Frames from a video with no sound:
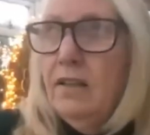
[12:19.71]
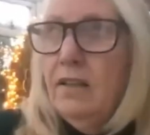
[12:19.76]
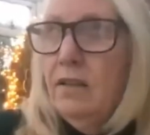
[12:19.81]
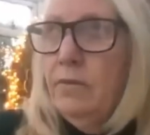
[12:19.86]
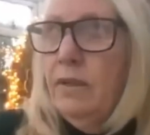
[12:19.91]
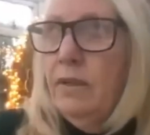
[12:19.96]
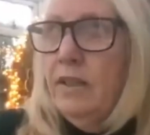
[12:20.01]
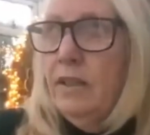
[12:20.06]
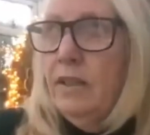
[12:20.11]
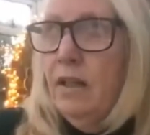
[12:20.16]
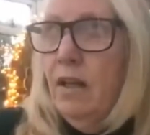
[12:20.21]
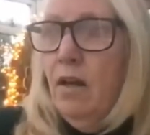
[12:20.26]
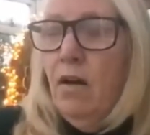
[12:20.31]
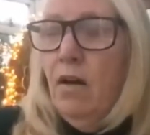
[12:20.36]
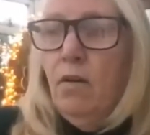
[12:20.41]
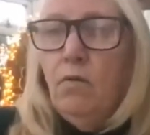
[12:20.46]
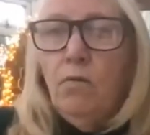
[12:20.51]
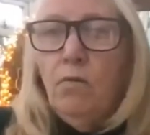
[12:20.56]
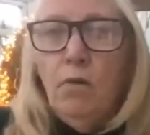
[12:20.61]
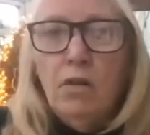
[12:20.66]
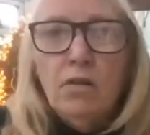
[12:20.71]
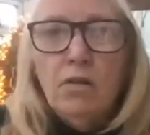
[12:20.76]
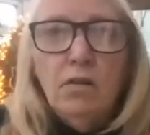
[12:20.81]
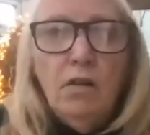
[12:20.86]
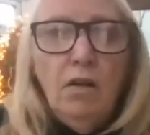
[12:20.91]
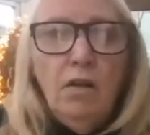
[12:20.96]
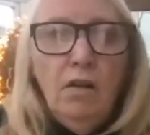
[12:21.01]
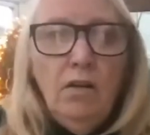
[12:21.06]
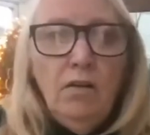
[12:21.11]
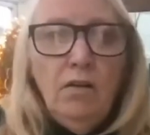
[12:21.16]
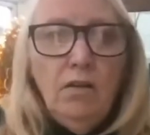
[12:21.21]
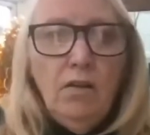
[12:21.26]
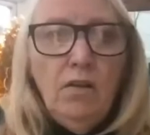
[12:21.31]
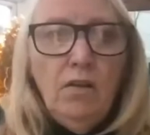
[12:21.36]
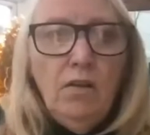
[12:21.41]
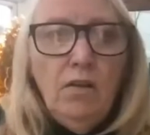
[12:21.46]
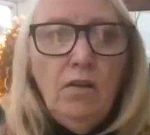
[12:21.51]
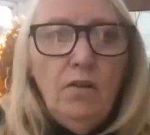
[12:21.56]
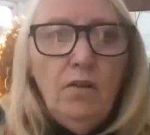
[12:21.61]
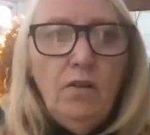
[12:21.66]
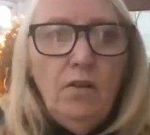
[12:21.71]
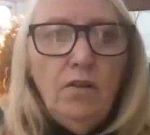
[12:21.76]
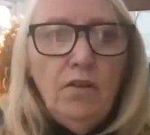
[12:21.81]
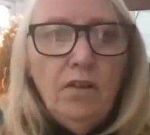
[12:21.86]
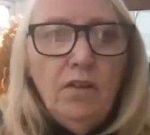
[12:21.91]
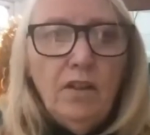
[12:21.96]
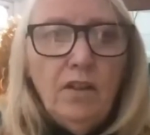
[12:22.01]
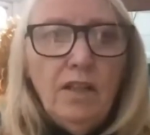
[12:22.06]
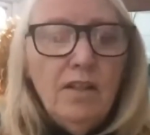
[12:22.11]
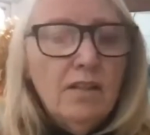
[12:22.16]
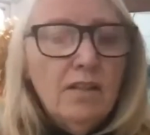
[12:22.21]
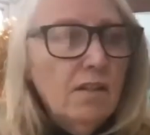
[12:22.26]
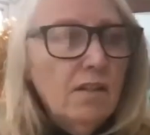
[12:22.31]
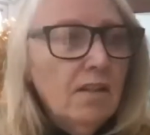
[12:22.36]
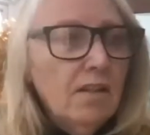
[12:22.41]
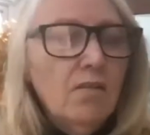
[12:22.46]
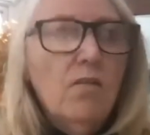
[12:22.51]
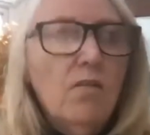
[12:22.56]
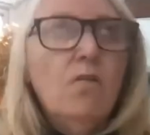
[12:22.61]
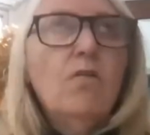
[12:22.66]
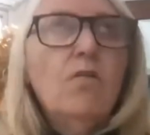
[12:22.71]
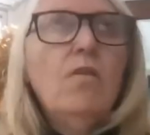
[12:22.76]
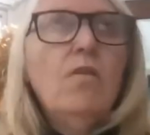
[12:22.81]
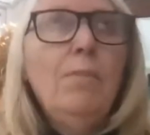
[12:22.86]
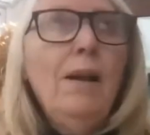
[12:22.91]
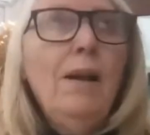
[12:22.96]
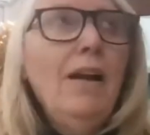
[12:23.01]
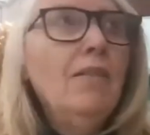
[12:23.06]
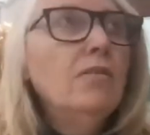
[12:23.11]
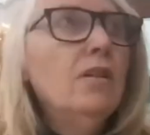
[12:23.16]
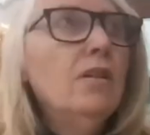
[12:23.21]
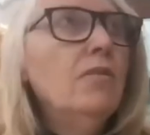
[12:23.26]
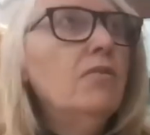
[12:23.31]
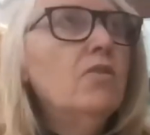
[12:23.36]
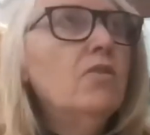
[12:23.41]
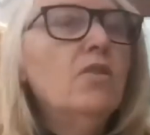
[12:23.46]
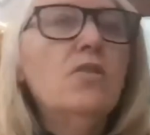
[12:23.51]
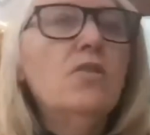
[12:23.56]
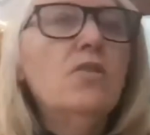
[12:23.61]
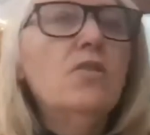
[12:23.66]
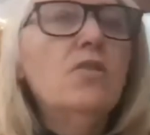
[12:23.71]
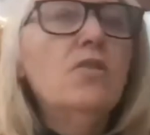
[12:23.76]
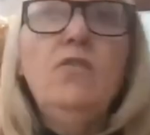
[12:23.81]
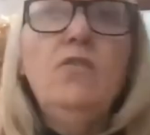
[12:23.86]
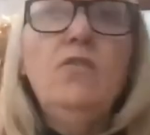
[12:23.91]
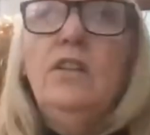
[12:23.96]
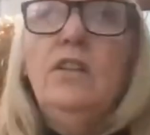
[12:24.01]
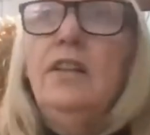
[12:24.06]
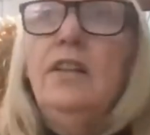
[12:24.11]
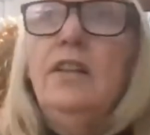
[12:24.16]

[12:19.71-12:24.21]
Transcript: And I went, what on earth is this all about? I was just looking.